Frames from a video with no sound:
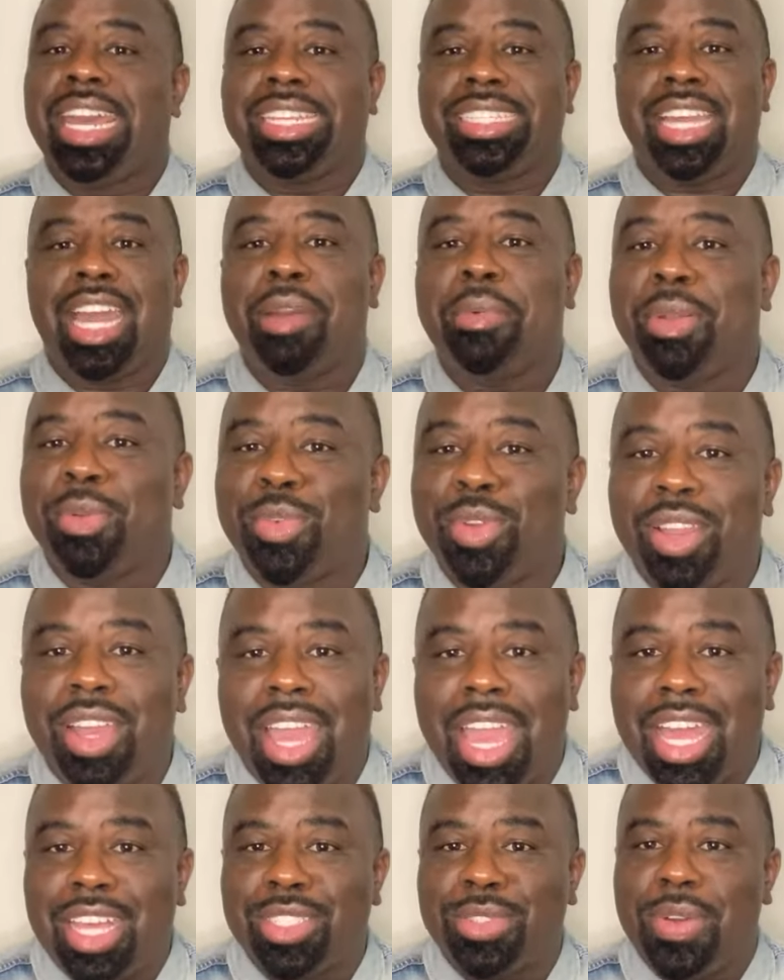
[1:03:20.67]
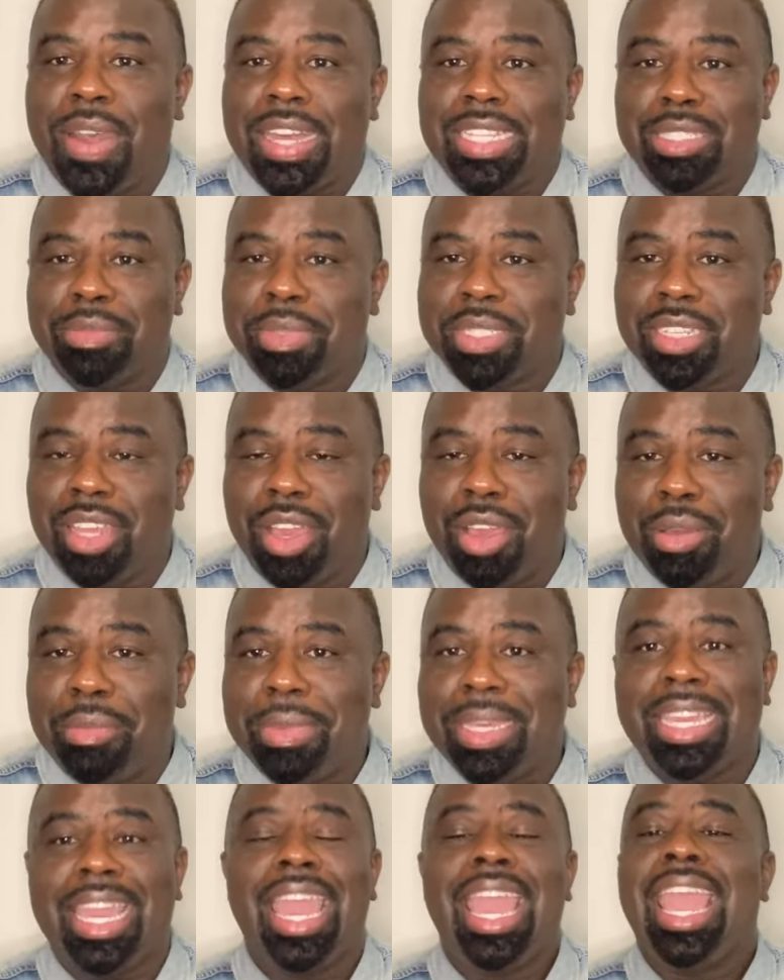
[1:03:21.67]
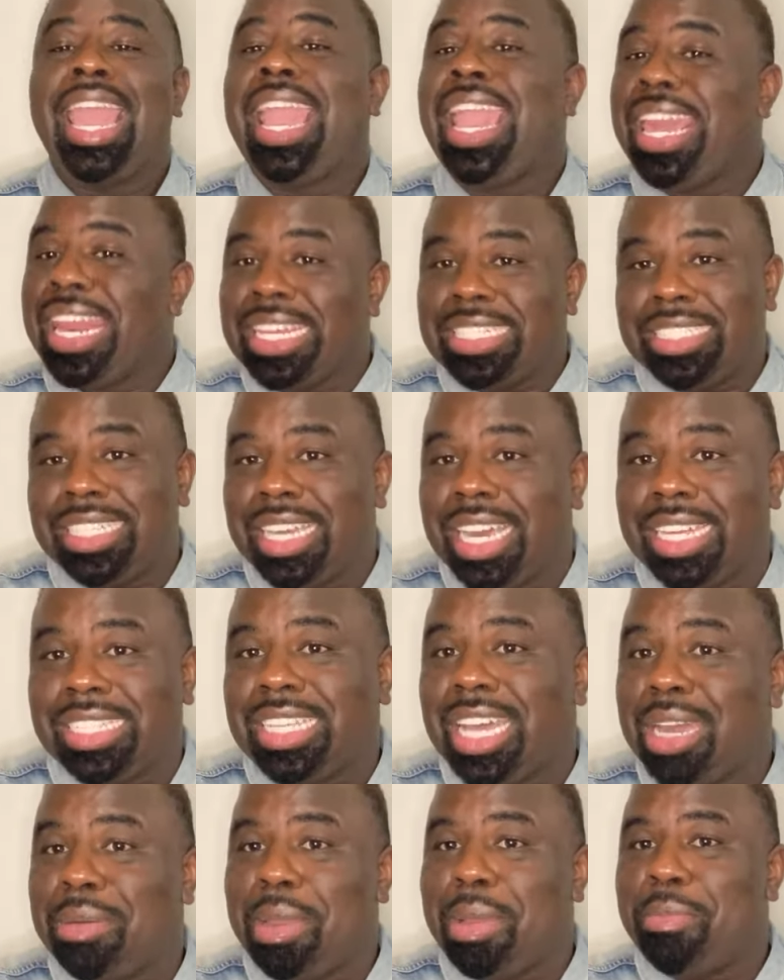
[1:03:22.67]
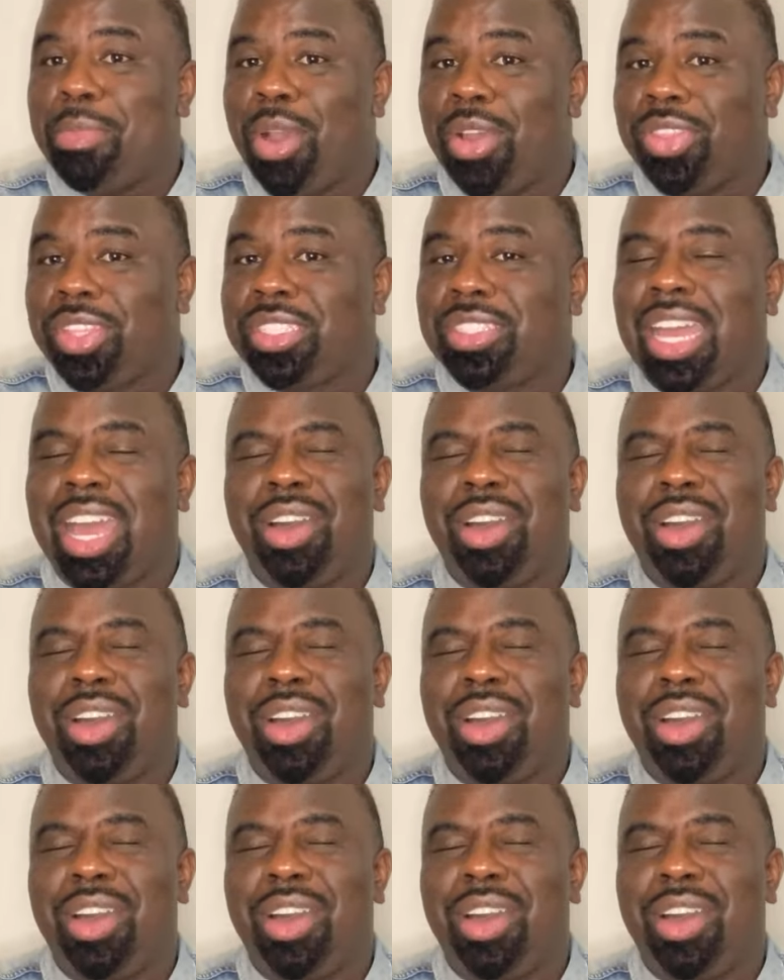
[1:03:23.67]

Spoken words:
to talk about Real Housewives of Potomac. And I still got to talk about Martha's.